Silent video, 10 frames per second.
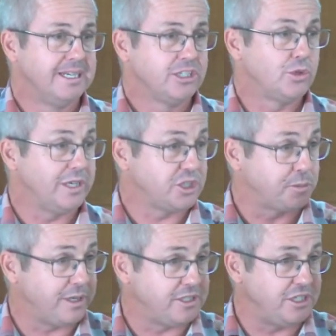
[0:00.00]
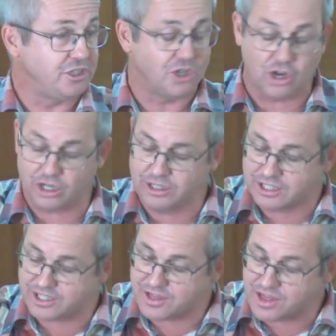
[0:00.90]
to express his
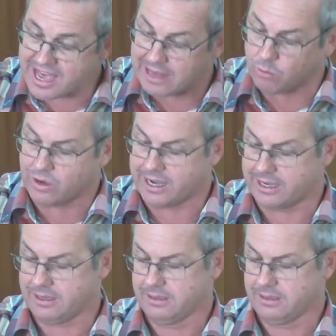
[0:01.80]
godness that way